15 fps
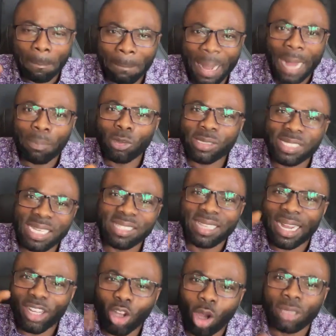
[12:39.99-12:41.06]
Bible says
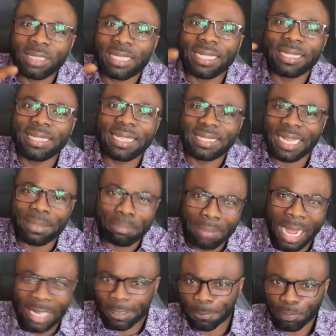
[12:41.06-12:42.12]
that God created
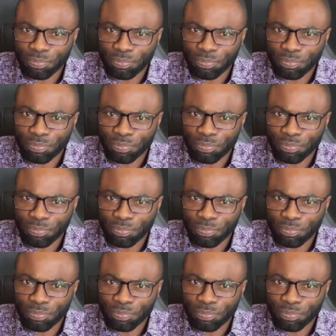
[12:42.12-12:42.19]
man